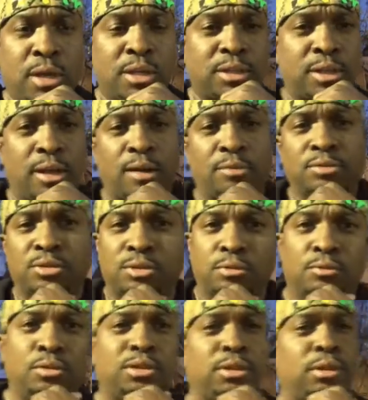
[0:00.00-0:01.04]
sent off
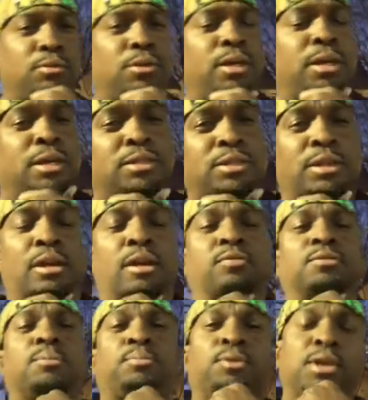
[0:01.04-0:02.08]

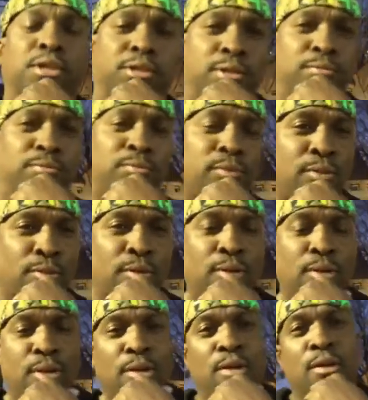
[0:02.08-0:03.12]
to prison
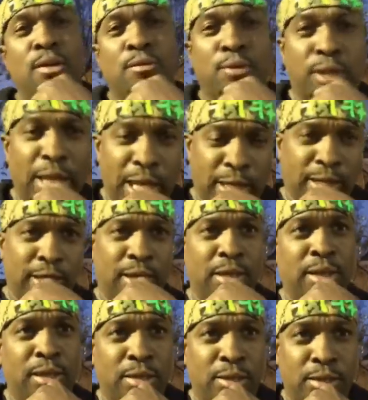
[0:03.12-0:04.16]
for
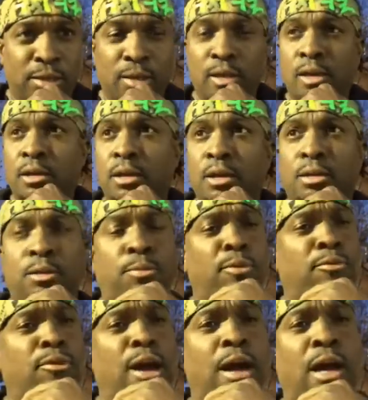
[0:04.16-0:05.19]
decades to
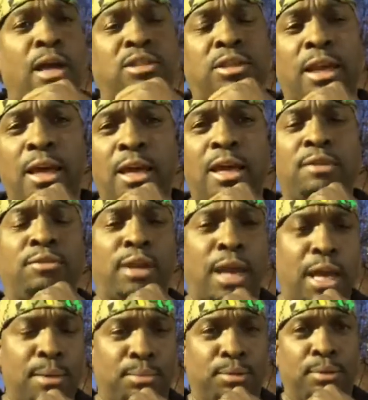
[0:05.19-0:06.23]
provide slave
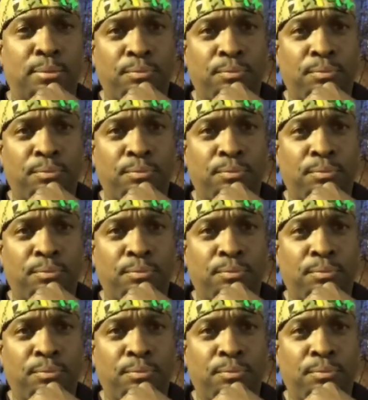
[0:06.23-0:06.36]
labor